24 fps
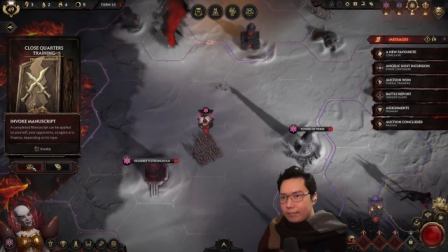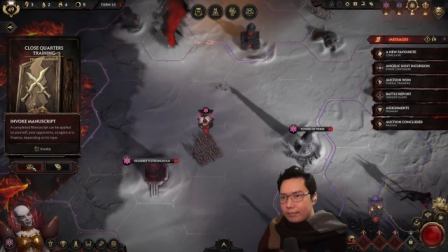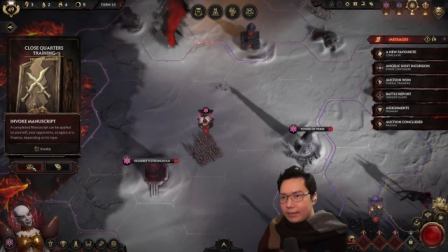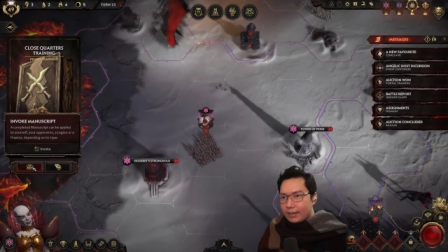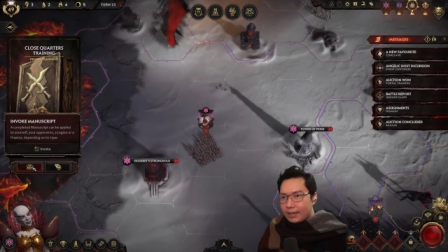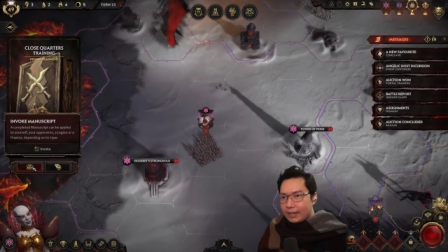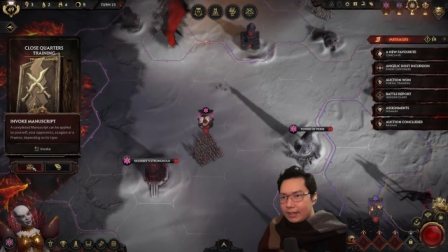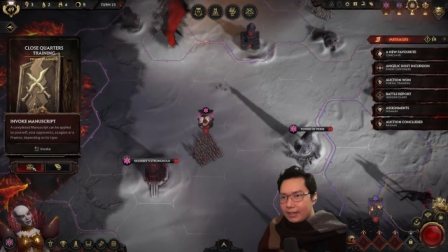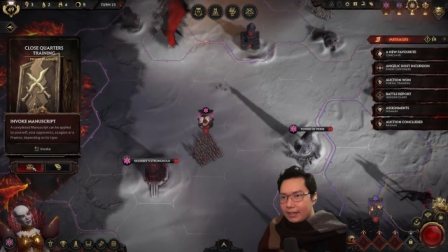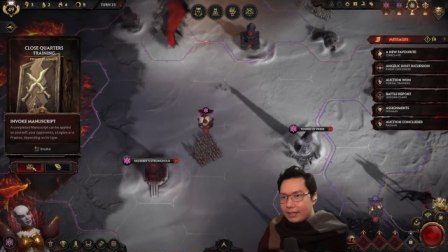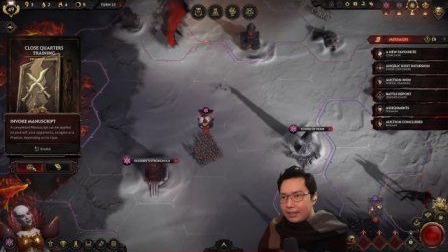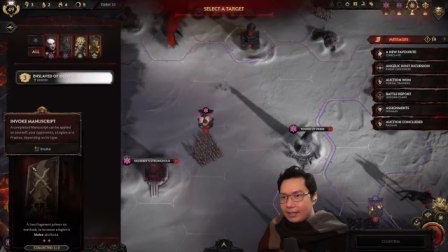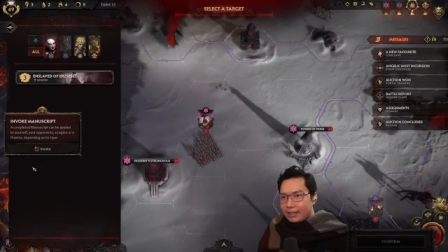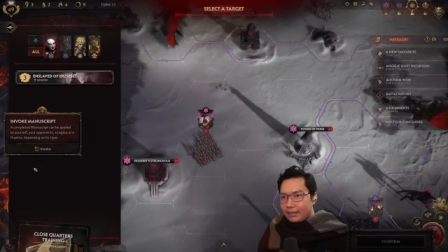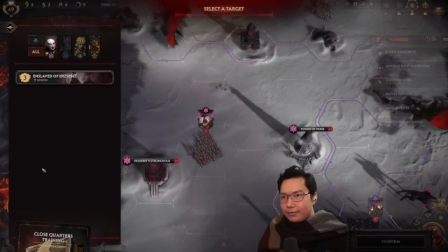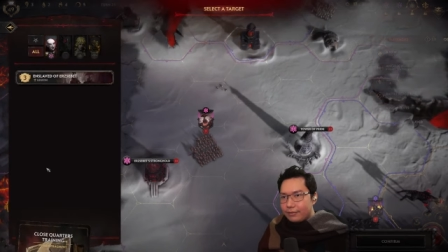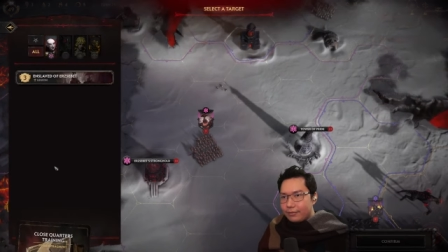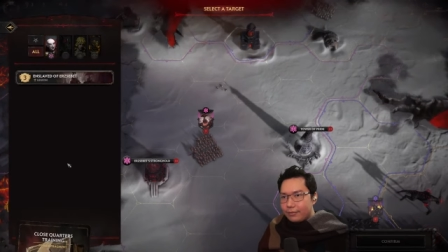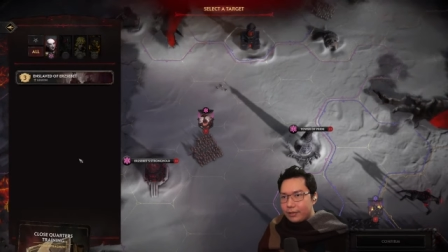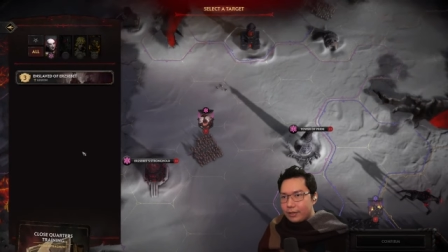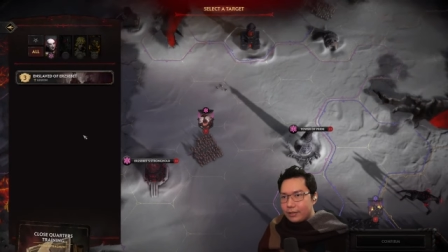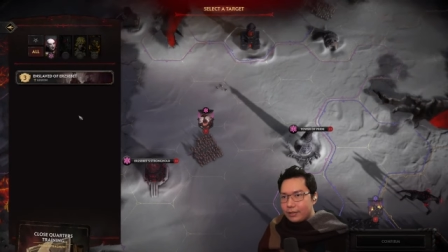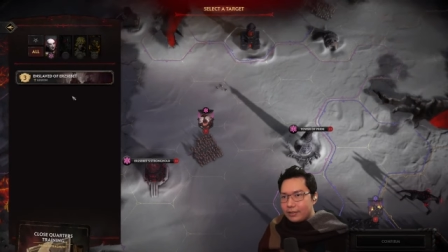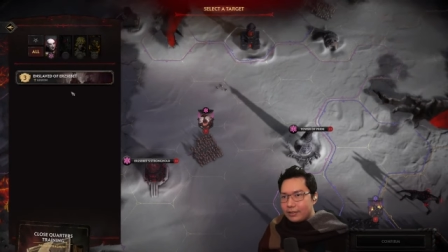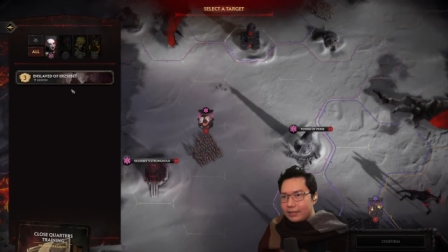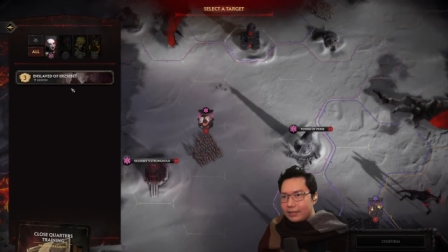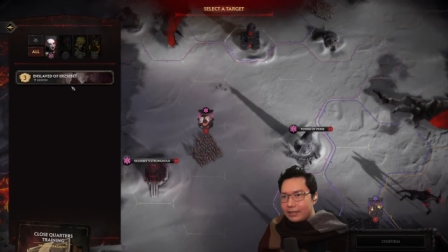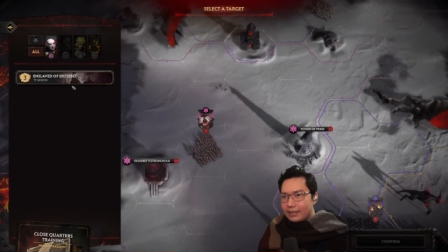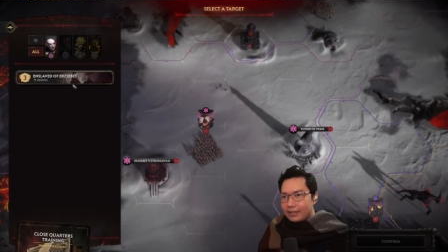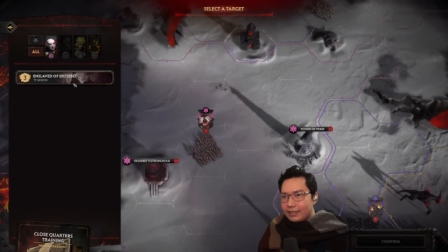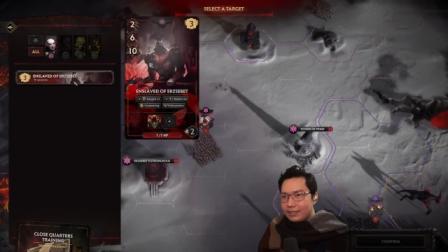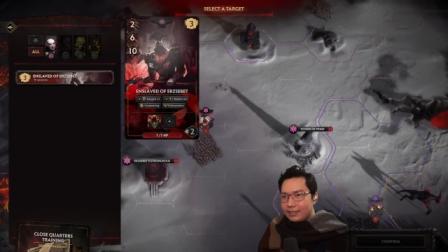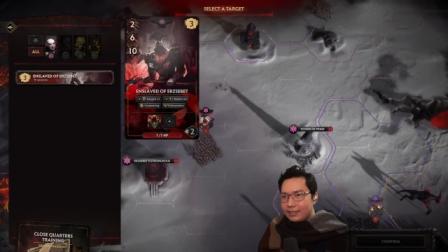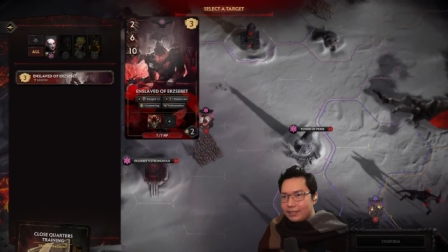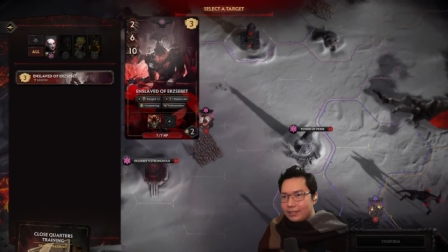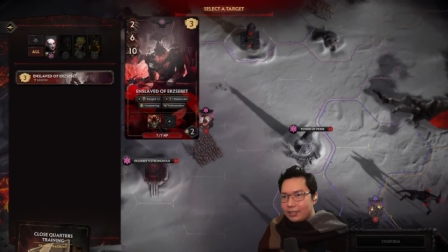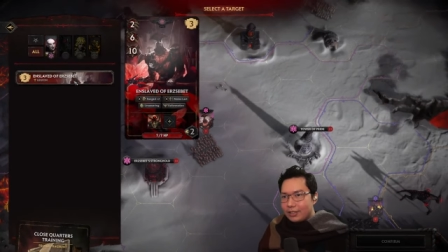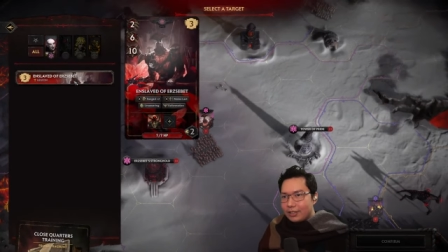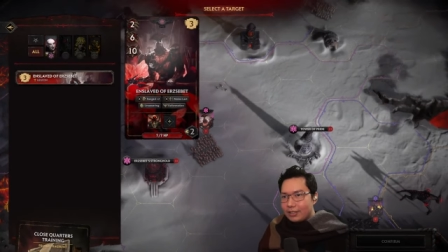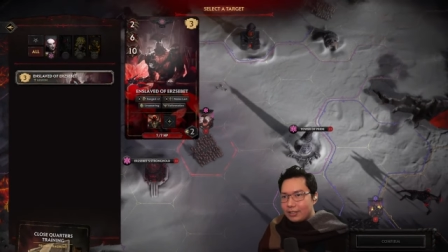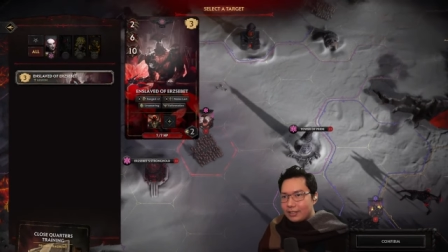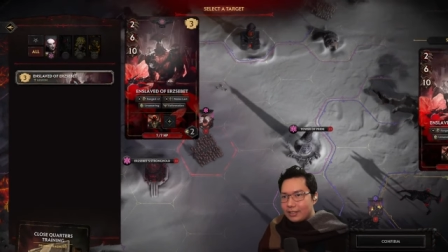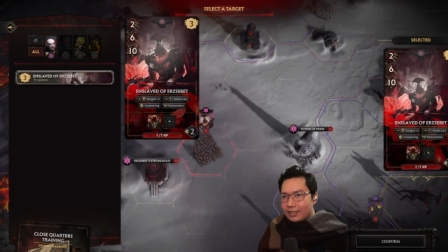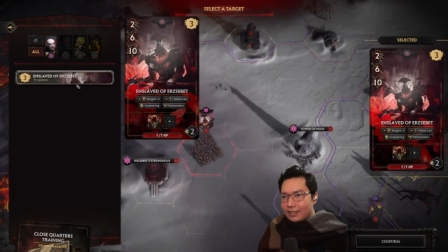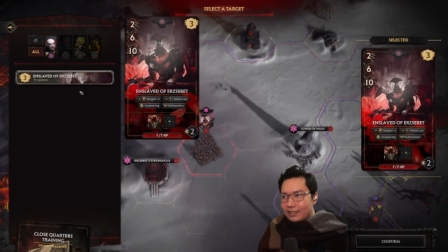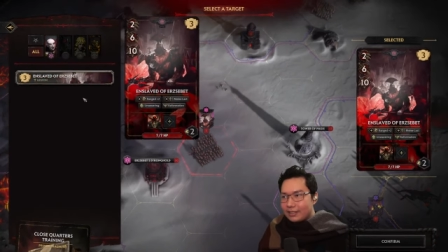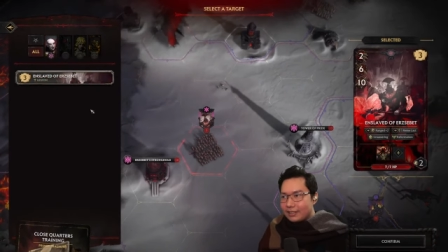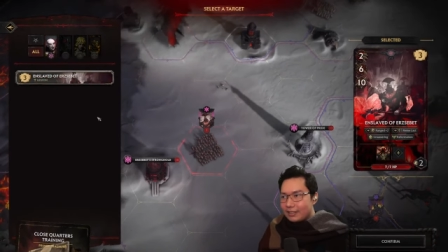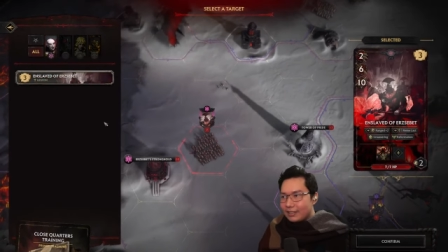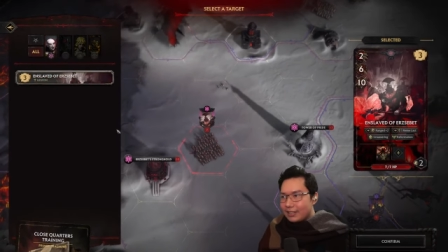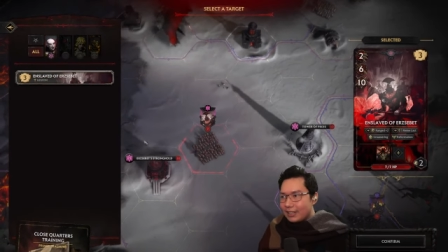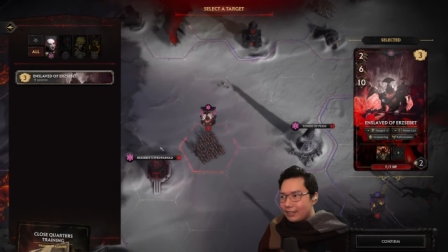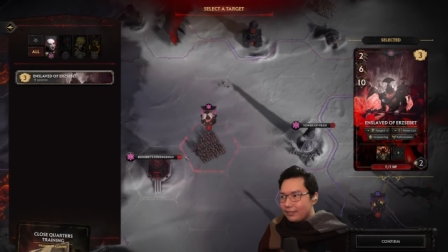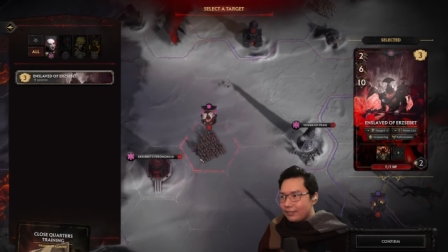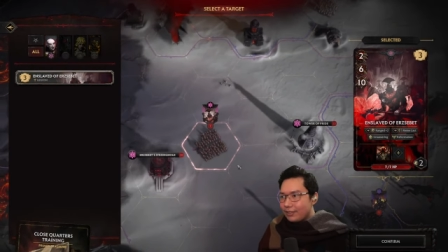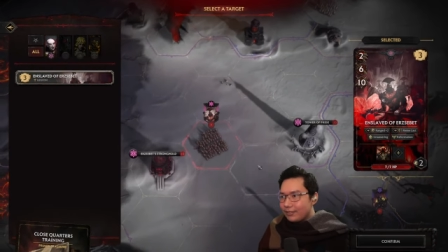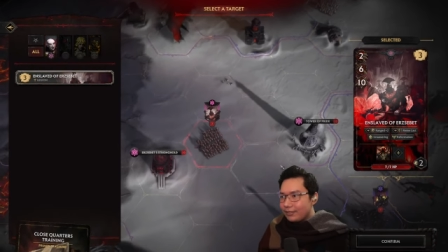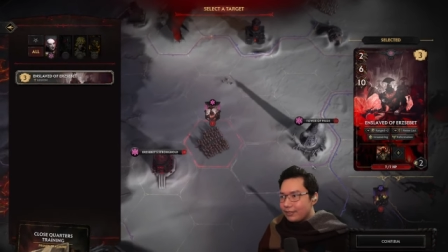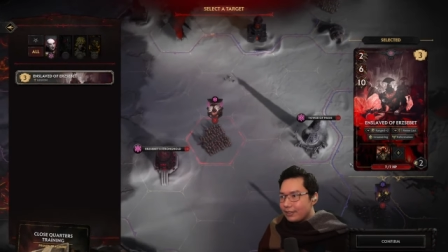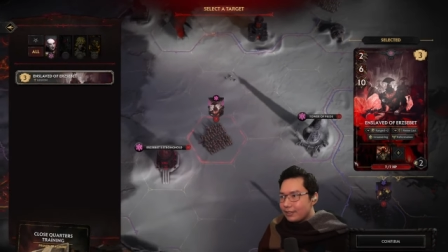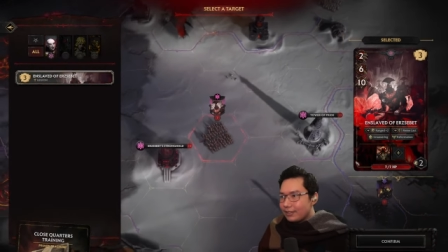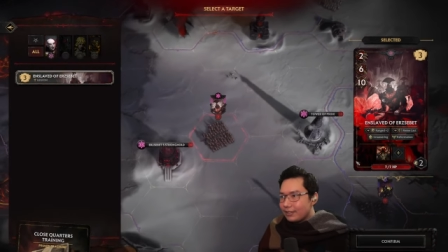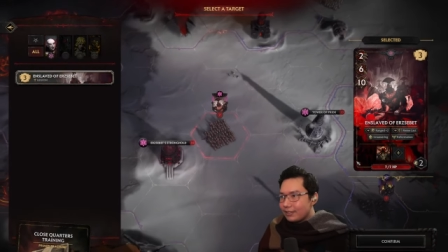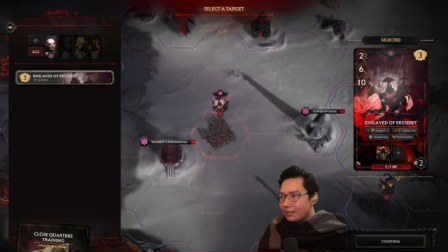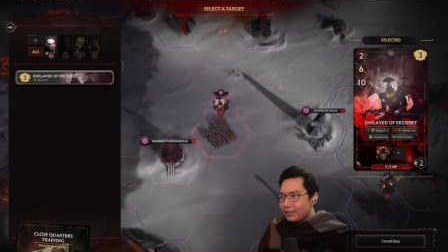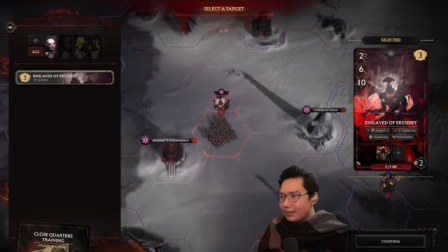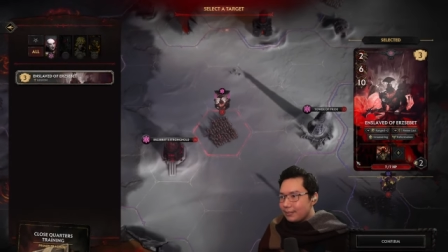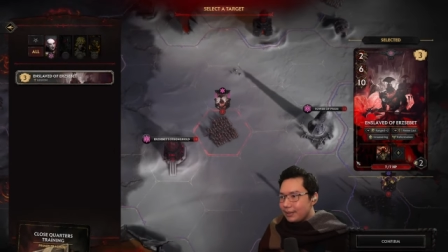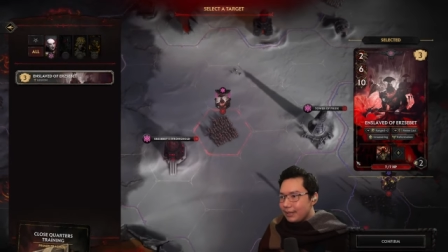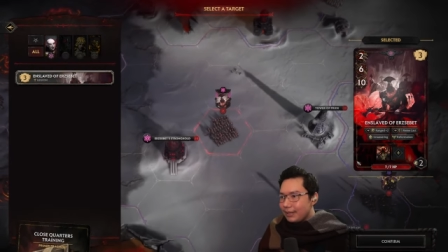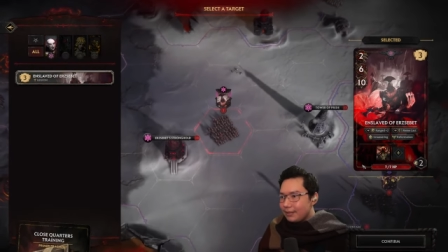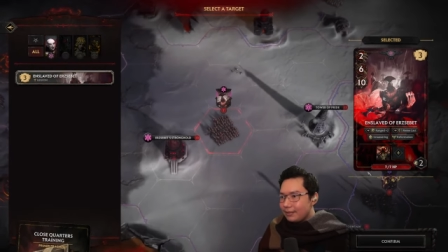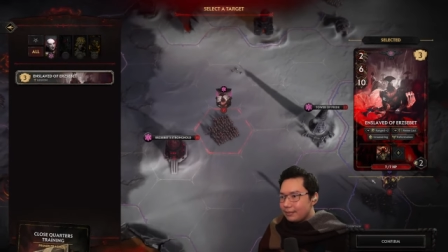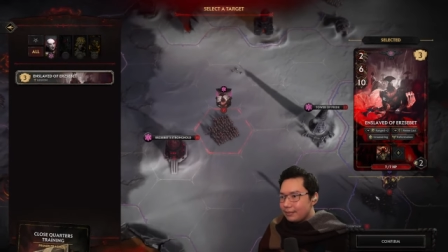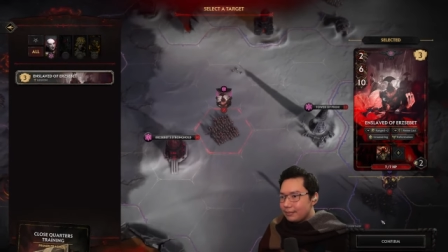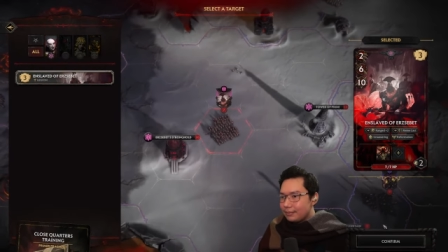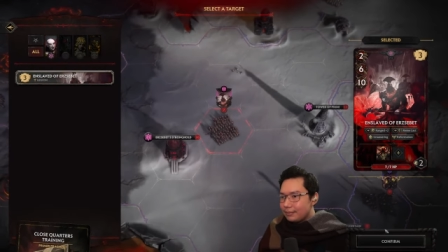I can invoke this on the enslaved of Ursabet.